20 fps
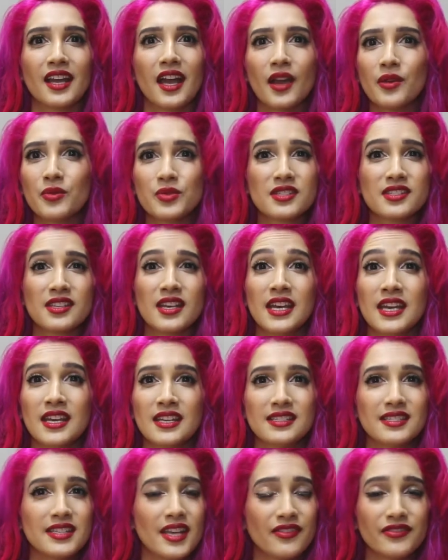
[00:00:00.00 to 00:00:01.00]
I was
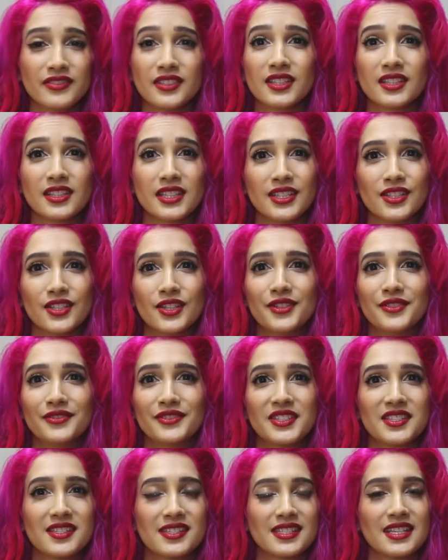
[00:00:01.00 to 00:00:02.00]
definitely
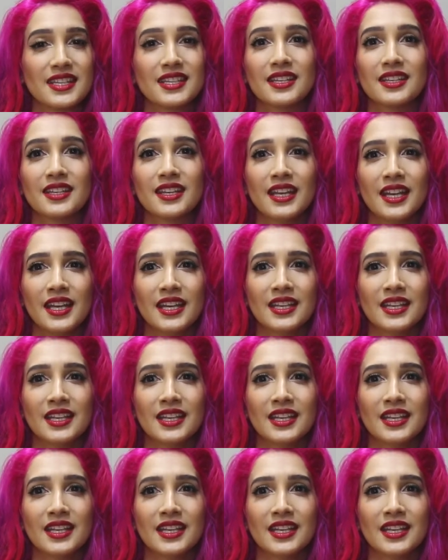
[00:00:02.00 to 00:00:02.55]
nervous, and